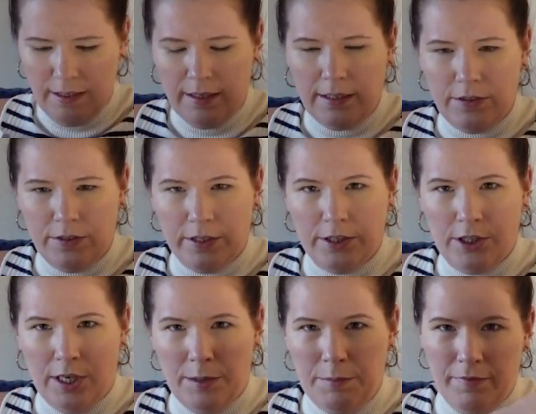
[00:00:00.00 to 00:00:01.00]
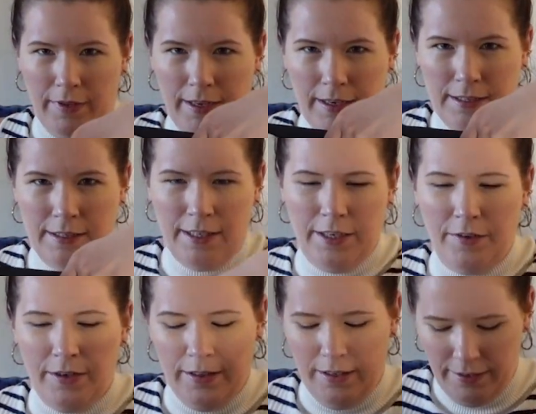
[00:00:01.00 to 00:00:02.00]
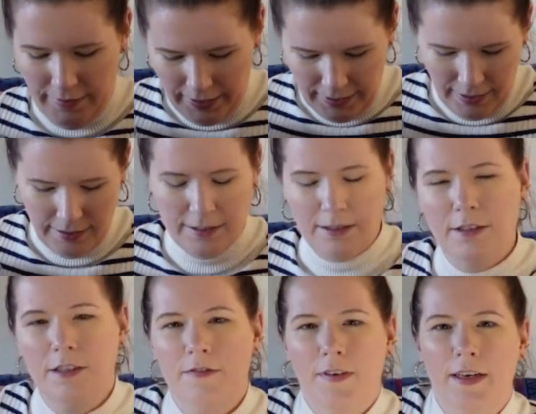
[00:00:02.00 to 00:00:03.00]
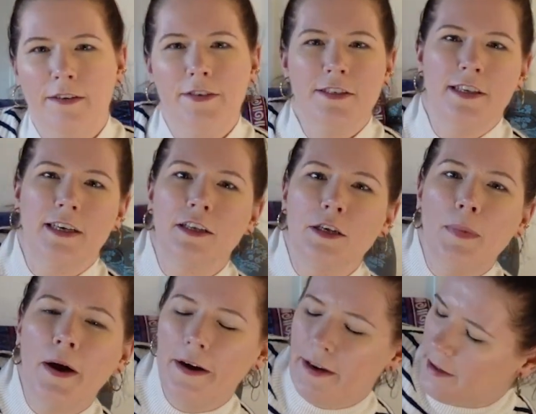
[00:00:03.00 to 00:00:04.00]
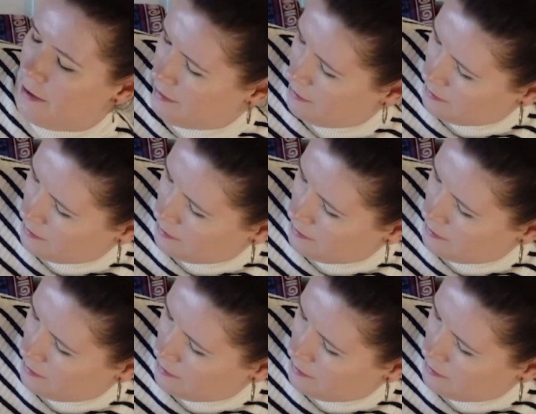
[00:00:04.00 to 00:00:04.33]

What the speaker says: They do a good job of, like, it's cute in there, right? It's just fun. It feels like a little party. Anyway.